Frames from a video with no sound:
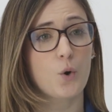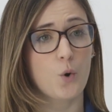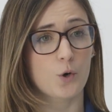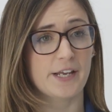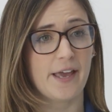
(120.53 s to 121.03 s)

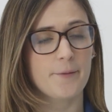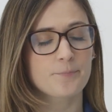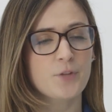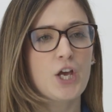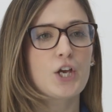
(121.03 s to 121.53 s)
cornea.
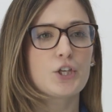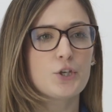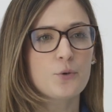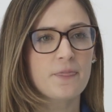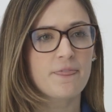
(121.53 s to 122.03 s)

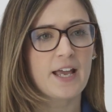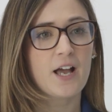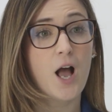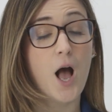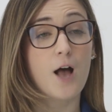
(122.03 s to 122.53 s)
You can
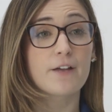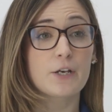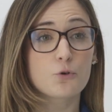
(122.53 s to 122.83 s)
think of a